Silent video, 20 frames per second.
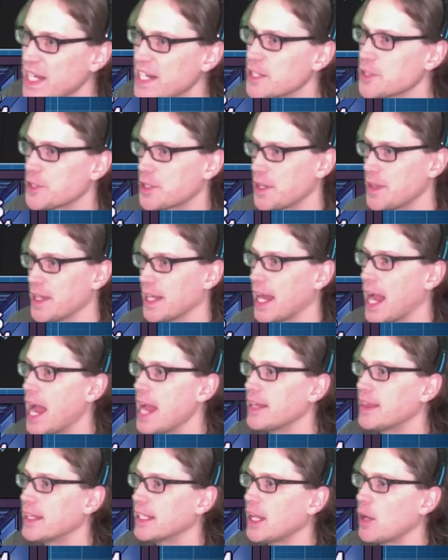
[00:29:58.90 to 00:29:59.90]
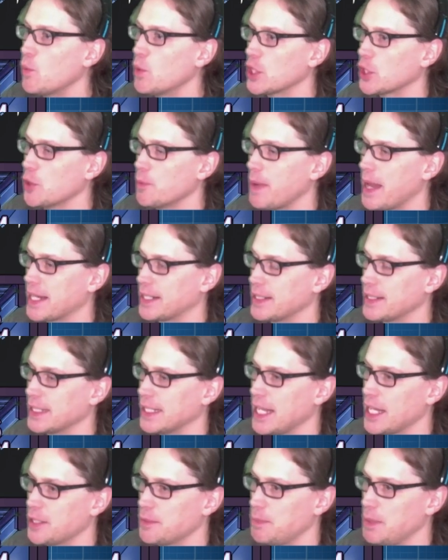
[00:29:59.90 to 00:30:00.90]
Here's the thing. I think I want to go back to the
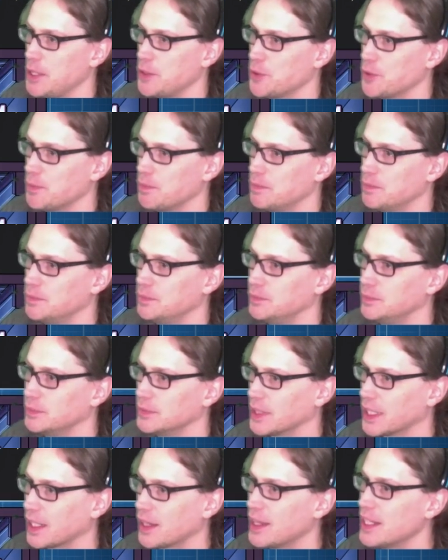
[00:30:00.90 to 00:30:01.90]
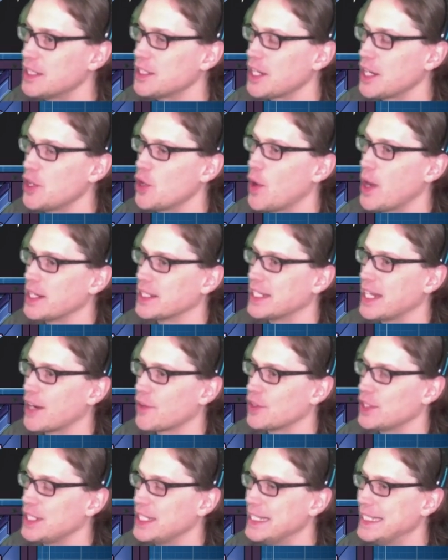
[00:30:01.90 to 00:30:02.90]
guest bedroom. Like, this I know has
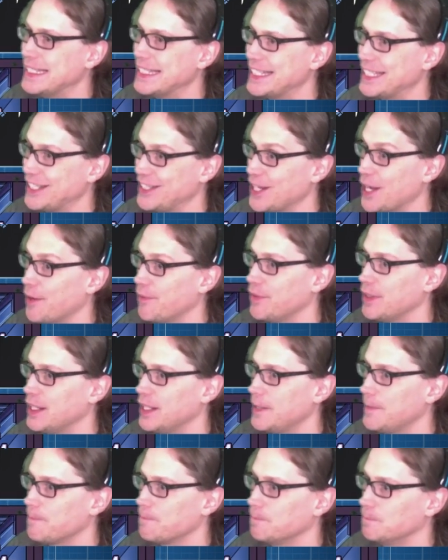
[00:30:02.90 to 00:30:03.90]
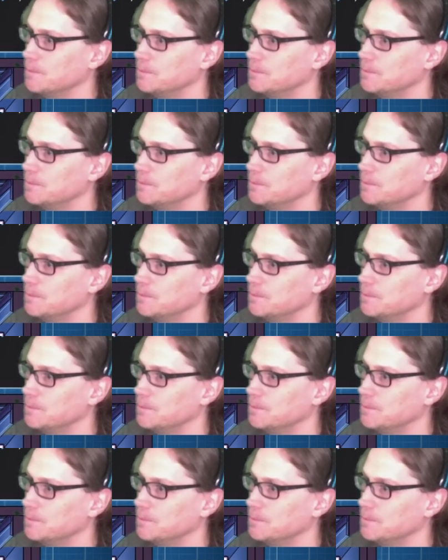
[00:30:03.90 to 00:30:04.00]
guaranteed stuff in it.